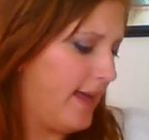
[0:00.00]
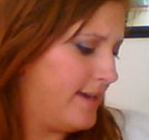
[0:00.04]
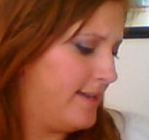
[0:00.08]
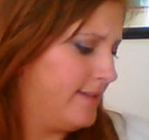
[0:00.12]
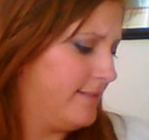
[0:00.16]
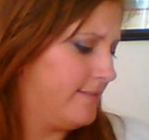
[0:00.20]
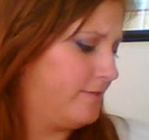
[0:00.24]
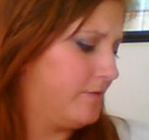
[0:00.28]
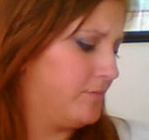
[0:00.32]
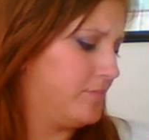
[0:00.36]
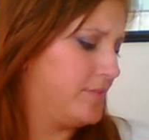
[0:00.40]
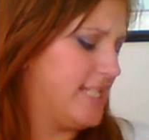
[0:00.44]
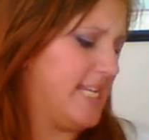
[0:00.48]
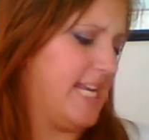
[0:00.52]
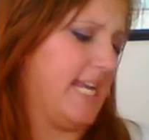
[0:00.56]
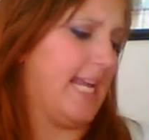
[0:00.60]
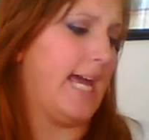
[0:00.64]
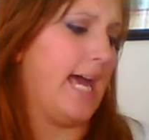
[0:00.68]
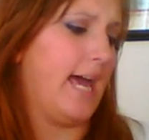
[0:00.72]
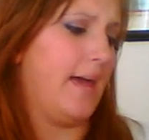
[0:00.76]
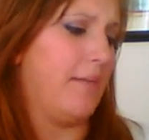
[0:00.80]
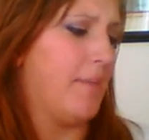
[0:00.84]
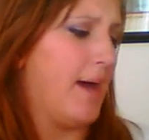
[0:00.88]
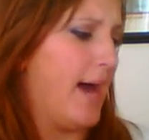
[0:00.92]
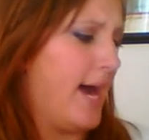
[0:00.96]
Again, it's from
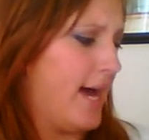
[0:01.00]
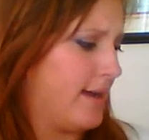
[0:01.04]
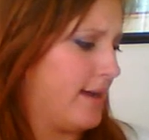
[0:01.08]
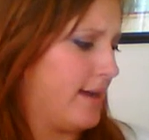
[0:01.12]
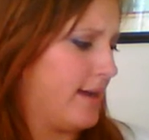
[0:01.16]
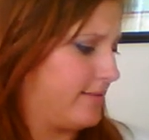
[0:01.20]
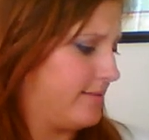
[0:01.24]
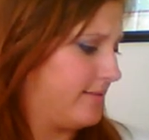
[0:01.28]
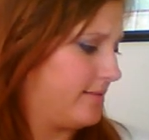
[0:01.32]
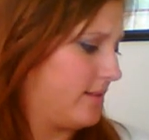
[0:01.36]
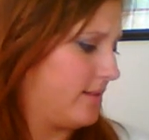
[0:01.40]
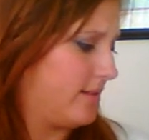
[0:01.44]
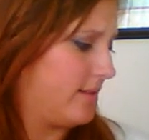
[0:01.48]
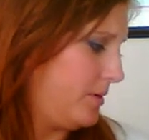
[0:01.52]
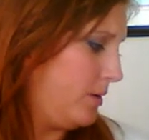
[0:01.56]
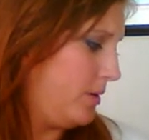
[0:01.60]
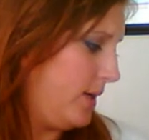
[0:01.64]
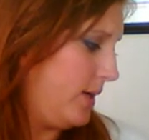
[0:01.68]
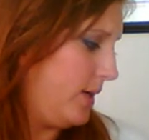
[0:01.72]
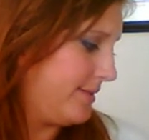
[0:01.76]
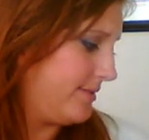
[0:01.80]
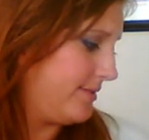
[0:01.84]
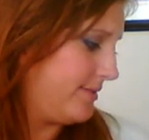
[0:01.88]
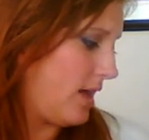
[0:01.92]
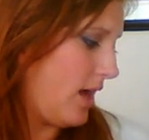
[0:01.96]
TK Maxx a
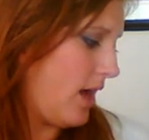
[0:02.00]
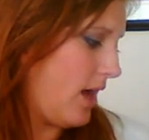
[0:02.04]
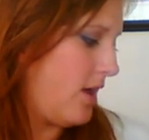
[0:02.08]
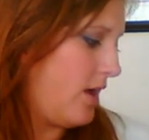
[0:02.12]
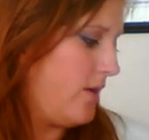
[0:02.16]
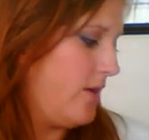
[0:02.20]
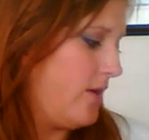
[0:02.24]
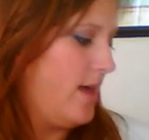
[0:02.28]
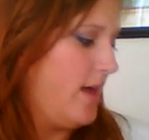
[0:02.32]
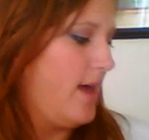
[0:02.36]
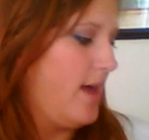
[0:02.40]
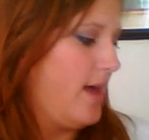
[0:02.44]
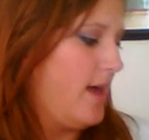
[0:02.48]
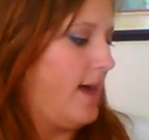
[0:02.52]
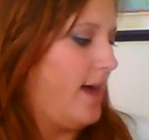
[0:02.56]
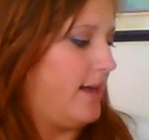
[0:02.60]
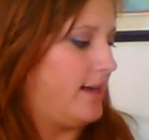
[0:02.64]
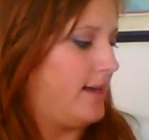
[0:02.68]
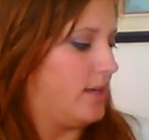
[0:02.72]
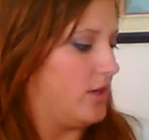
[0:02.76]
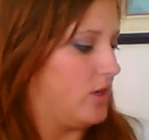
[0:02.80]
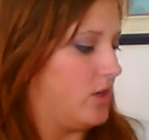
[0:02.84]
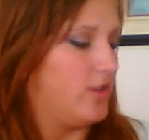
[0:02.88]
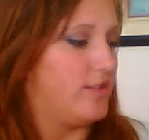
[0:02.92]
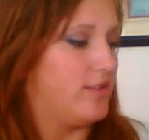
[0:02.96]
couple of weeks ago,
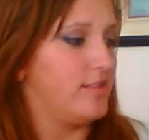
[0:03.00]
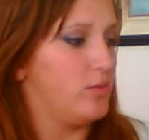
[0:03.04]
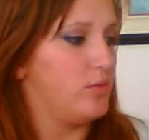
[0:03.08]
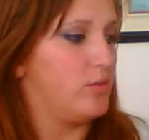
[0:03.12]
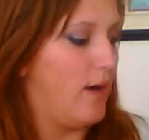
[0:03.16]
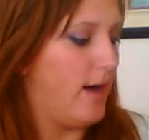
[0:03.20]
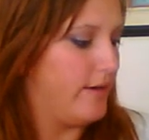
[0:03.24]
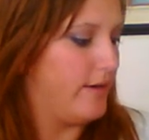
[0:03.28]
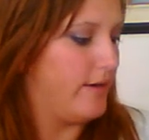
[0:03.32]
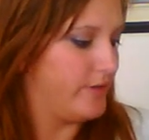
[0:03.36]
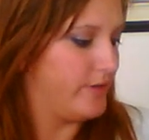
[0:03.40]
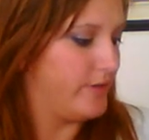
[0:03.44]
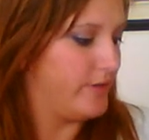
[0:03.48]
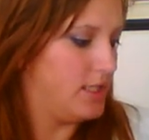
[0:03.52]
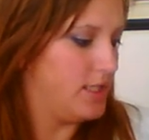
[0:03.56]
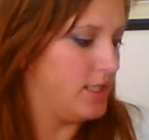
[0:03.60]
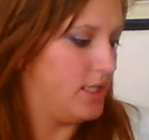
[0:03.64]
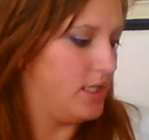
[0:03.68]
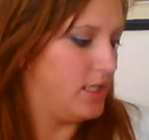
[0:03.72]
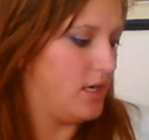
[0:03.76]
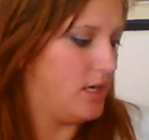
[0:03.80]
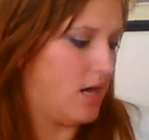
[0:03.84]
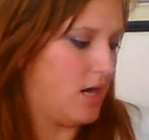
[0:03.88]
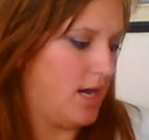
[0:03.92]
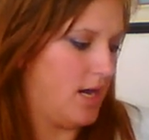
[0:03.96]
and it cost
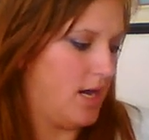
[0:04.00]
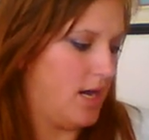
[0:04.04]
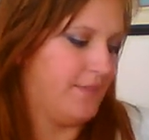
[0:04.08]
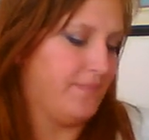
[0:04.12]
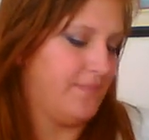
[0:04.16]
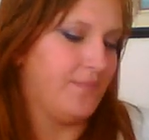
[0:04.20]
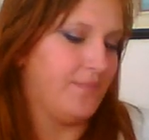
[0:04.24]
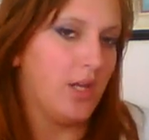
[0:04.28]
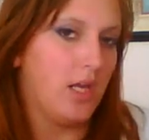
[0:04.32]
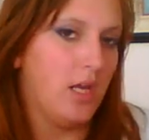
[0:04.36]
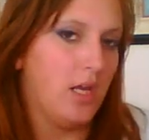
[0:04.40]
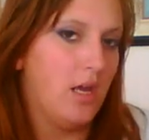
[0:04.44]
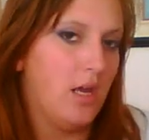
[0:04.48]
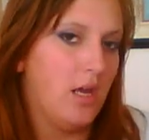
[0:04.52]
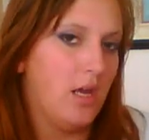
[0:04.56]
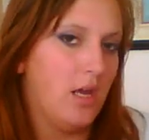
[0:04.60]
$12.99.